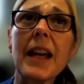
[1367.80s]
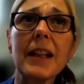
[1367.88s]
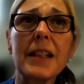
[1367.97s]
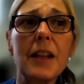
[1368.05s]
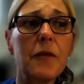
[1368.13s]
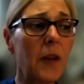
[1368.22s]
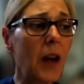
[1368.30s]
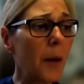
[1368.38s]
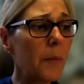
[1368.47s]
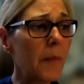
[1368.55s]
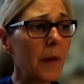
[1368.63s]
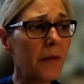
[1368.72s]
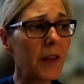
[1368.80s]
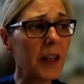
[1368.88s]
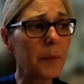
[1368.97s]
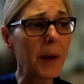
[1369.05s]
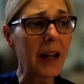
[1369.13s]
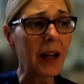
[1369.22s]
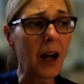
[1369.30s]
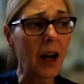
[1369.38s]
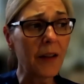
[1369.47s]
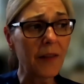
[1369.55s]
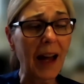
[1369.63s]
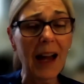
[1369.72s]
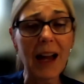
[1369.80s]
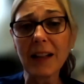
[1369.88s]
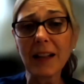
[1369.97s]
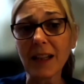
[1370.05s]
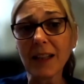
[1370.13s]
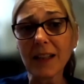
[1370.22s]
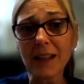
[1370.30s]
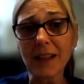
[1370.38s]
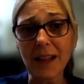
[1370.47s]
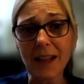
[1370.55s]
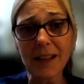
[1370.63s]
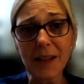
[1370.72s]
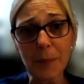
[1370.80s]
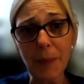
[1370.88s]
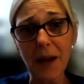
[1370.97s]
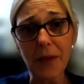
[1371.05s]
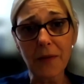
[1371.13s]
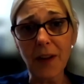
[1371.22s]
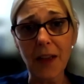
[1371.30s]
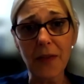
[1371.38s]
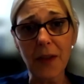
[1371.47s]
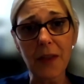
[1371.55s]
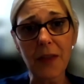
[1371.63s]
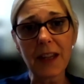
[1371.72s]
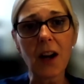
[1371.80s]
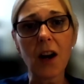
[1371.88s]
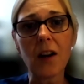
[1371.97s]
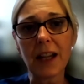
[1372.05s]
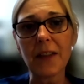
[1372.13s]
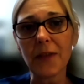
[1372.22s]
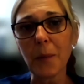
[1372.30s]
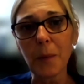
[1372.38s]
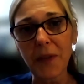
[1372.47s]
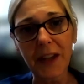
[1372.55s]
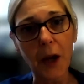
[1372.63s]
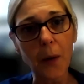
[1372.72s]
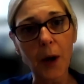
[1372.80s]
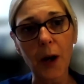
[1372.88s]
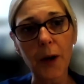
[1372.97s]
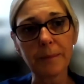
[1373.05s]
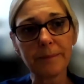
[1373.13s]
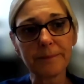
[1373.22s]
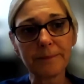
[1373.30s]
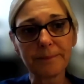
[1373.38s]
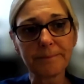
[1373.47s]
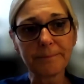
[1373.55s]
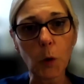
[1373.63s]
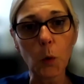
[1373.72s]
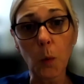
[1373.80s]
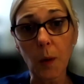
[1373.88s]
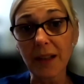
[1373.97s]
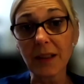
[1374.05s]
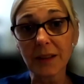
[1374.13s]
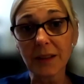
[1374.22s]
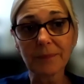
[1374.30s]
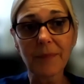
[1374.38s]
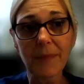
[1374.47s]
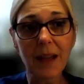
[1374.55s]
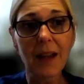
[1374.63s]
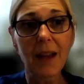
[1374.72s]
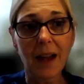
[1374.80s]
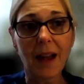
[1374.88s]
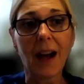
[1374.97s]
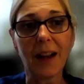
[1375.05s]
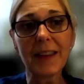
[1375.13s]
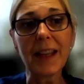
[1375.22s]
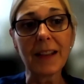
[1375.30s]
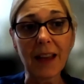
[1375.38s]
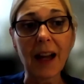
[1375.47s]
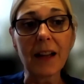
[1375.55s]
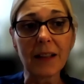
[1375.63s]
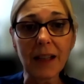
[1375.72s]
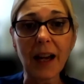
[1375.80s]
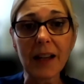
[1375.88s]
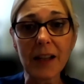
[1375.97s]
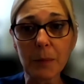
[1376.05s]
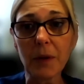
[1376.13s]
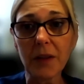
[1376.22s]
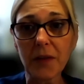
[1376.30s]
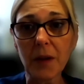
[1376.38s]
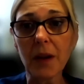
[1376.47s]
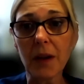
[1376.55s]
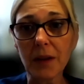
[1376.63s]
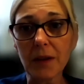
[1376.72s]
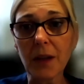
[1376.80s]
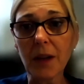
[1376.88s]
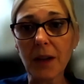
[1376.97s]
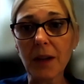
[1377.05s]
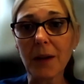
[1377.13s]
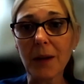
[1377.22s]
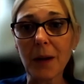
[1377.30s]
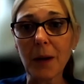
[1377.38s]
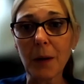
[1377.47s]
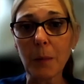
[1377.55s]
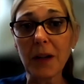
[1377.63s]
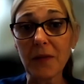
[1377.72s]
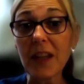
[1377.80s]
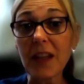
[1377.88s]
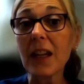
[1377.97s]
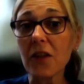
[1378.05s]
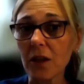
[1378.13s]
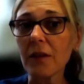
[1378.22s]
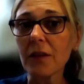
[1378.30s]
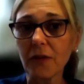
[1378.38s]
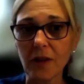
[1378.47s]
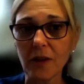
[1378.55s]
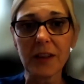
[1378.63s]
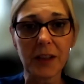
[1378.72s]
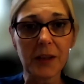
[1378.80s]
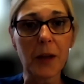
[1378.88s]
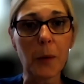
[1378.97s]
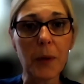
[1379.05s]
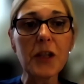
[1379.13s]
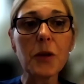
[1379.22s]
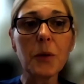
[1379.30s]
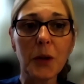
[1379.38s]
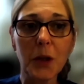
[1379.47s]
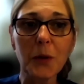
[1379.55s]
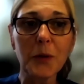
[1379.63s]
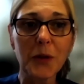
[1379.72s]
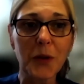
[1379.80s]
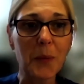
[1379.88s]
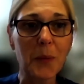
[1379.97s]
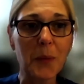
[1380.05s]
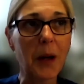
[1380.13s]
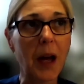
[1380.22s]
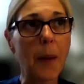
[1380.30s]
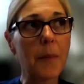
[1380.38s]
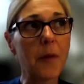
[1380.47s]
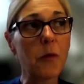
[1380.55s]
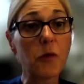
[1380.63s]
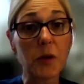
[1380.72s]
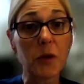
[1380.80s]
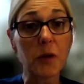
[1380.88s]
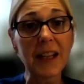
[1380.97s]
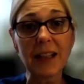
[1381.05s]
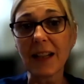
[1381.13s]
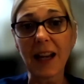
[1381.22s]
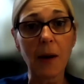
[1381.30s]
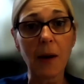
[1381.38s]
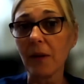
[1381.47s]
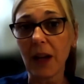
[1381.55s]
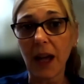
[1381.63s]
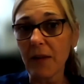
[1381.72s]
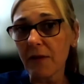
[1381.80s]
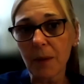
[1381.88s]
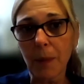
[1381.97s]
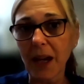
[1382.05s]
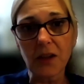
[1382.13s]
negative feedback I've had is about the fact that they can't get them when they go home, always. I think that is one of the issues for us, is that we do use them routinely now on every